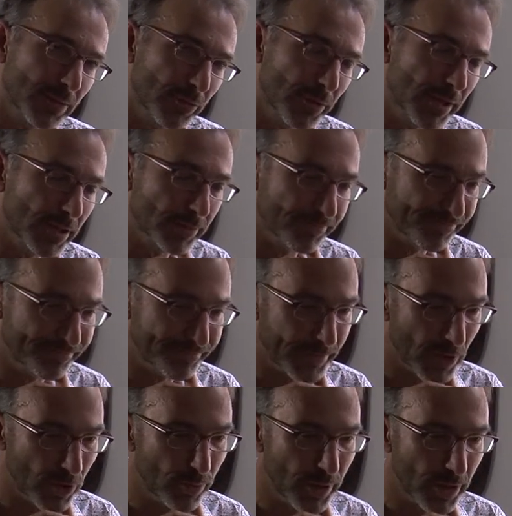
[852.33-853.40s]
well,
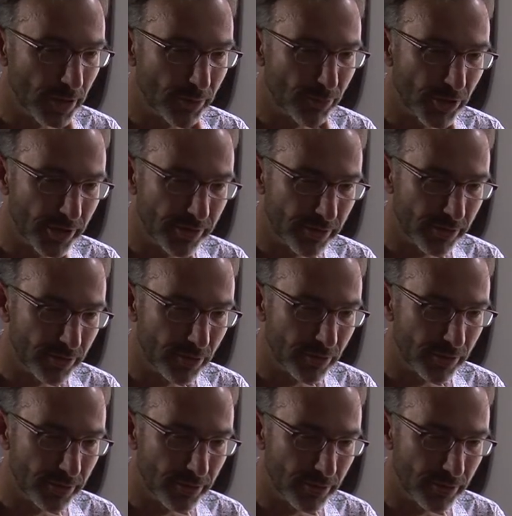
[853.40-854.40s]
you'd be hard pressed to